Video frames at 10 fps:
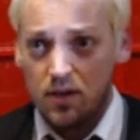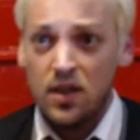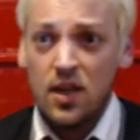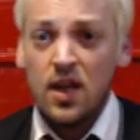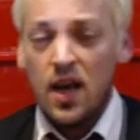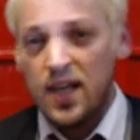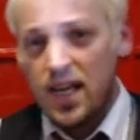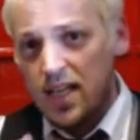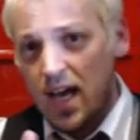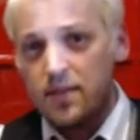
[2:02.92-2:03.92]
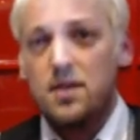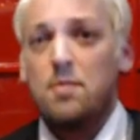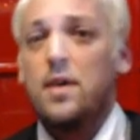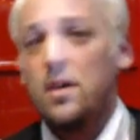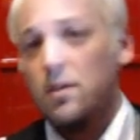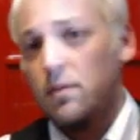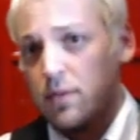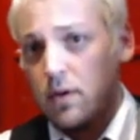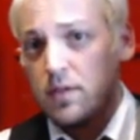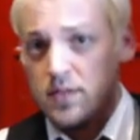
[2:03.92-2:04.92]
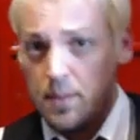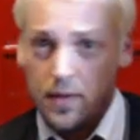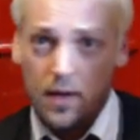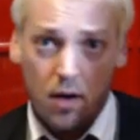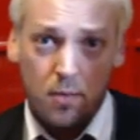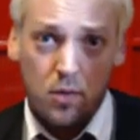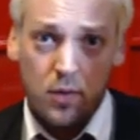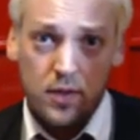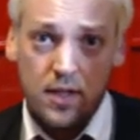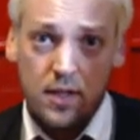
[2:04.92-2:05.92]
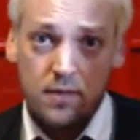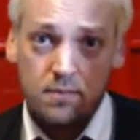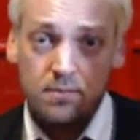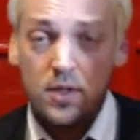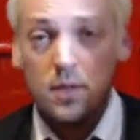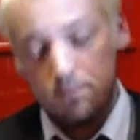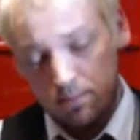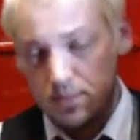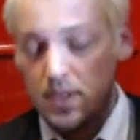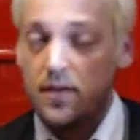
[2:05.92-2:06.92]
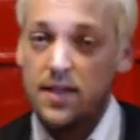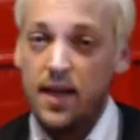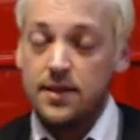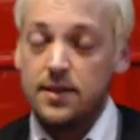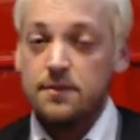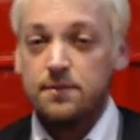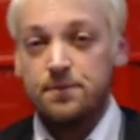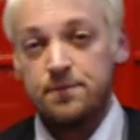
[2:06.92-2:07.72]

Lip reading: so again, kind of in the middle for something that Harpoon puts out. So, give it a taste.